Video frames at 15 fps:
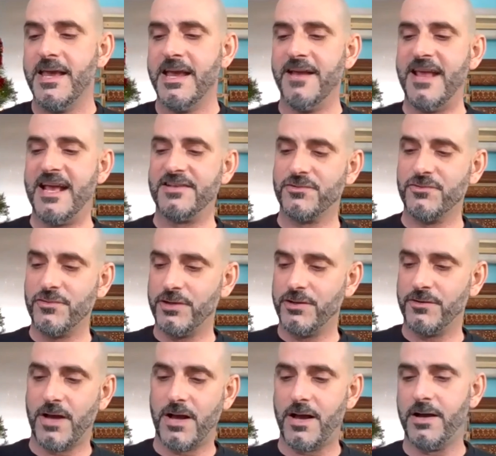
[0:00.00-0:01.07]
and that's through
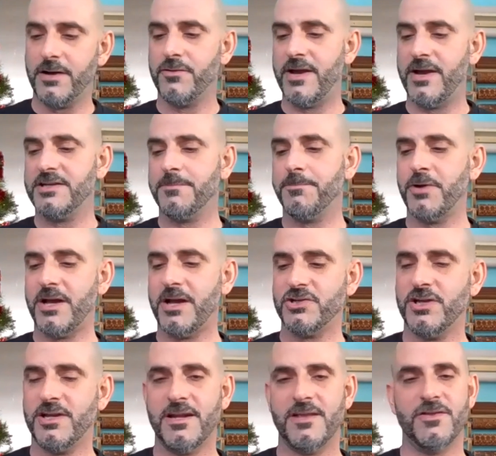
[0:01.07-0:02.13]
the Great
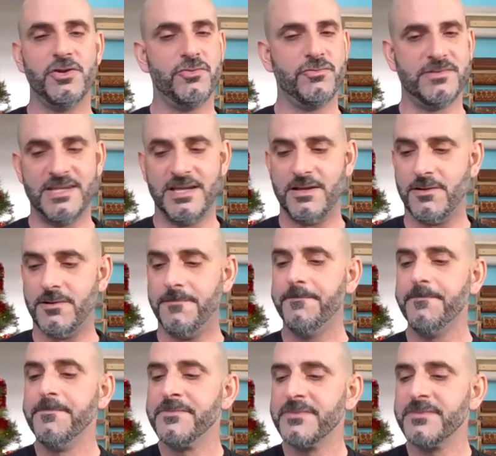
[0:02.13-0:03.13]
Depression and the New Deal.